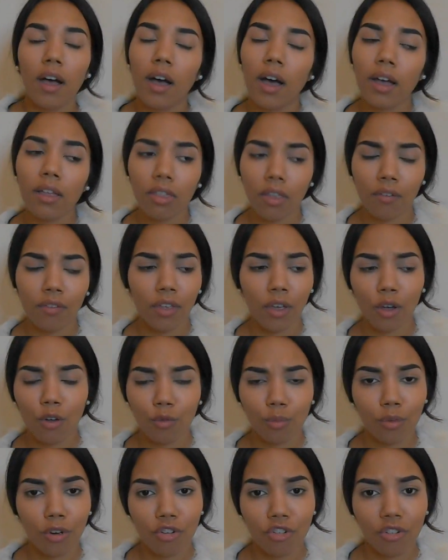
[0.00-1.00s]
I love the
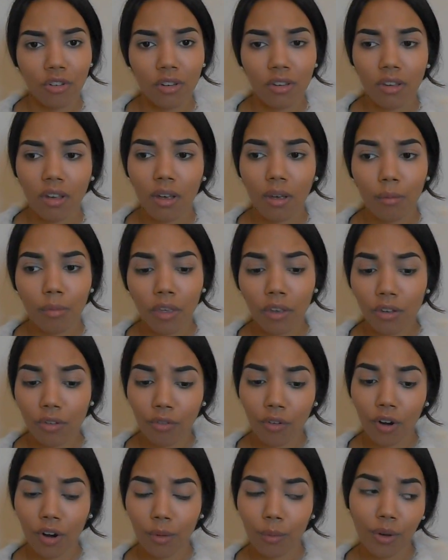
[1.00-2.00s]
e.l.f. brushes. Thus
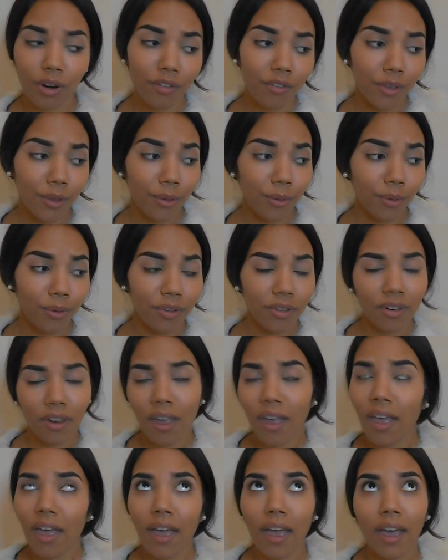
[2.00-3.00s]
far what I've used
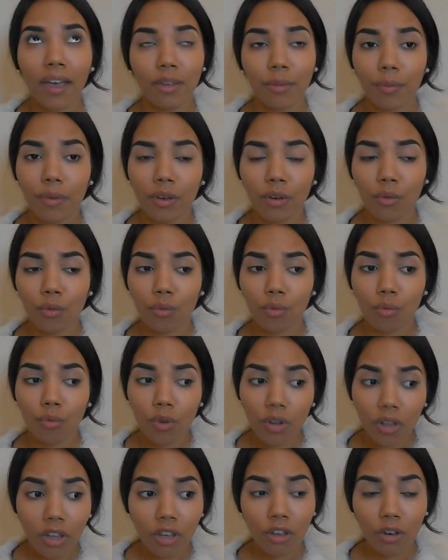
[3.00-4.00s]
has been
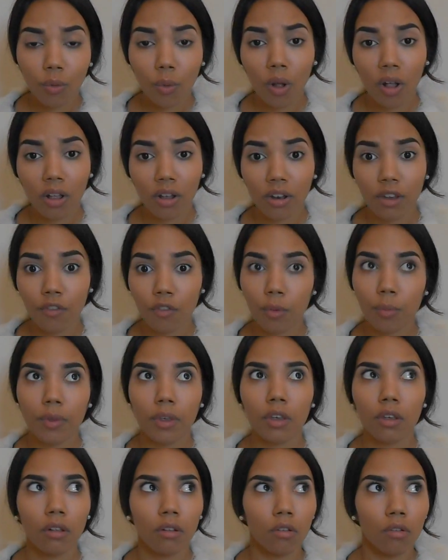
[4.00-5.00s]
really good quality for
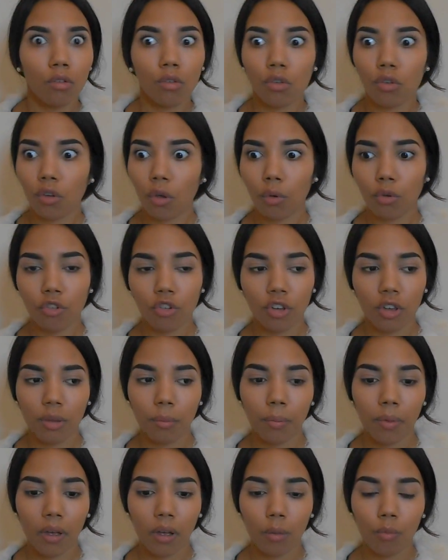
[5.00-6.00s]
being so
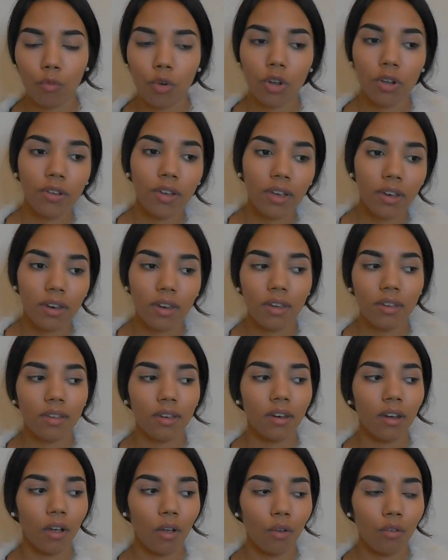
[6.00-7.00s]
cheap. Real Techniques
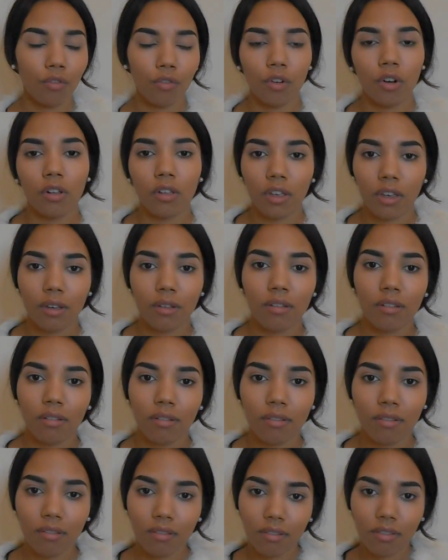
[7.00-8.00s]
and e.l.f. are like,
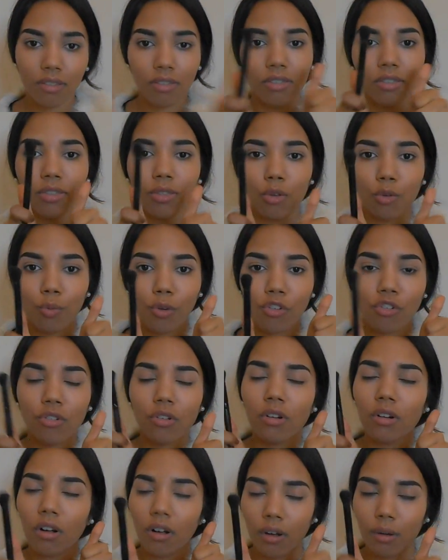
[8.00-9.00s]
those brushes
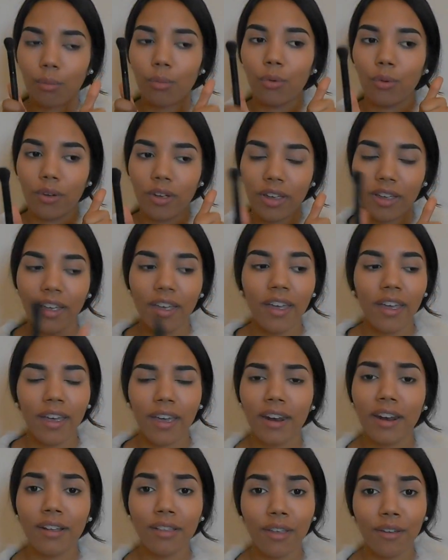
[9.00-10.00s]
are on point,
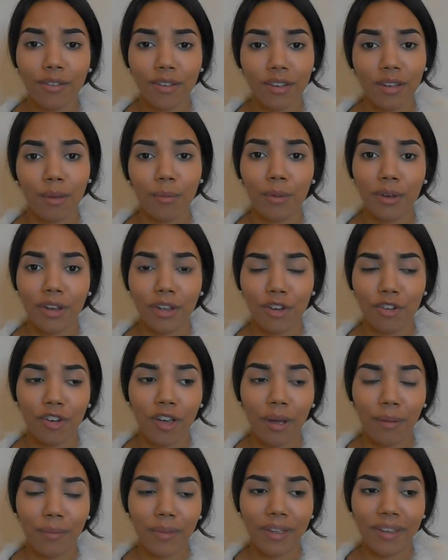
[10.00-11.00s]
and I love Sam and Nick
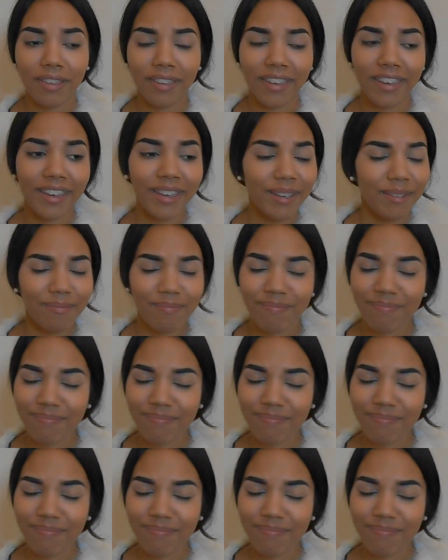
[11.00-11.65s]
Chapman. Like,